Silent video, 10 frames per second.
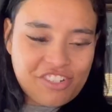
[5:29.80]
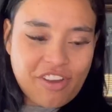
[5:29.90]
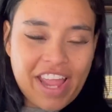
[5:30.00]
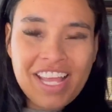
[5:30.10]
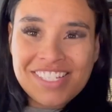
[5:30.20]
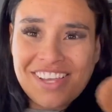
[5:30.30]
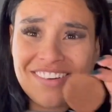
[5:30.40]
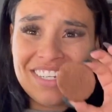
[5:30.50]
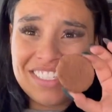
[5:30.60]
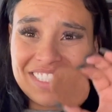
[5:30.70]
try.
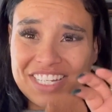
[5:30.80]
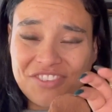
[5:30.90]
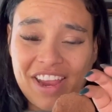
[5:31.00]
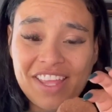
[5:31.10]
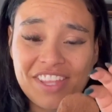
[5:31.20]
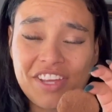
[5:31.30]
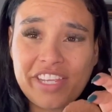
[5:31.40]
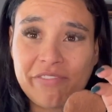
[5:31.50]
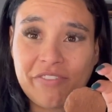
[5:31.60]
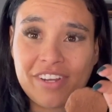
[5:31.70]
So let's try the
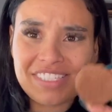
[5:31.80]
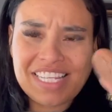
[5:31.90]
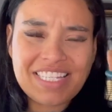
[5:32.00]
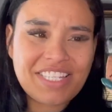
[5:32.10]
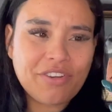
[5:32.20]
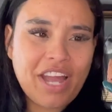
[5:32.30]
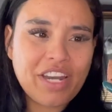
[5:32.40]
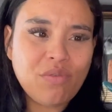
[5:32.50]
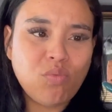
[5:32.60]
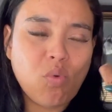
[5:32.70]
cookie first. It's still kind of